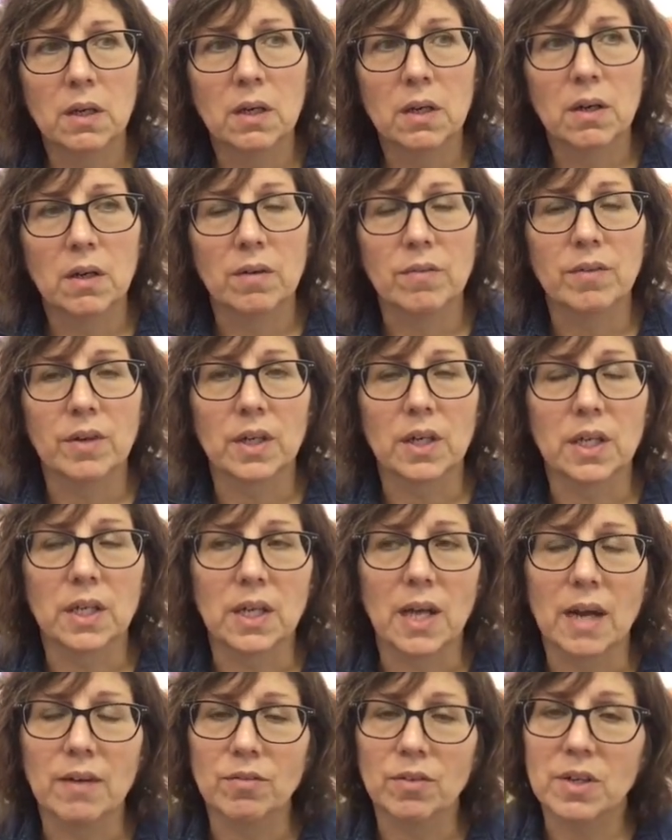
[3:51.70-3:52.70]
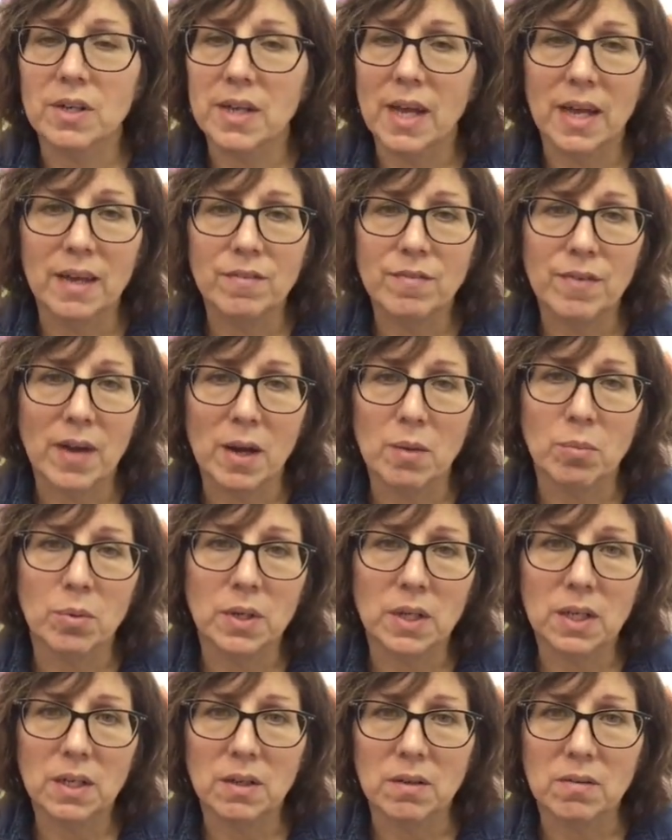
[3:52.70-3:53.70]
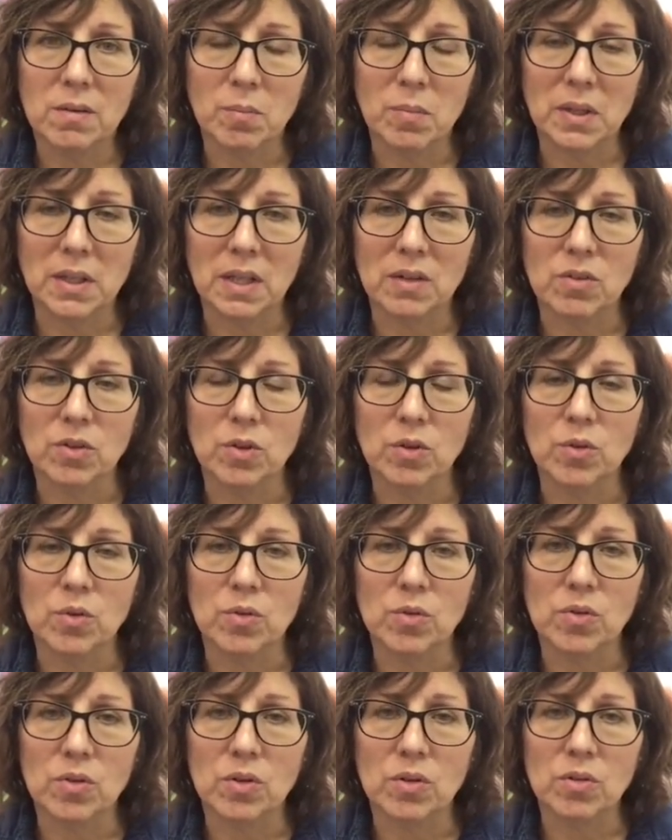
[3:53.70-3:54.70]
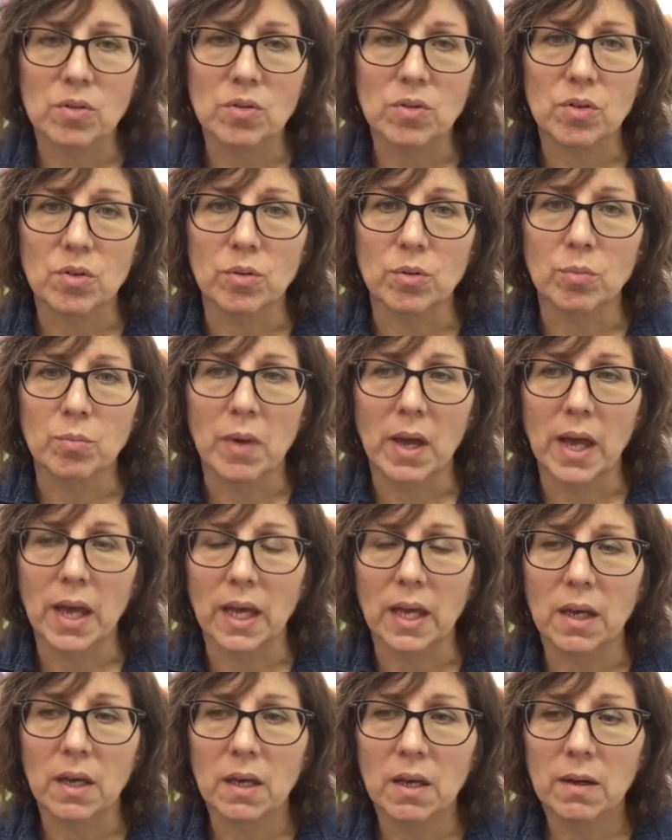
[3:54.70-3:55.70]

very everyday fabric, something that's used to make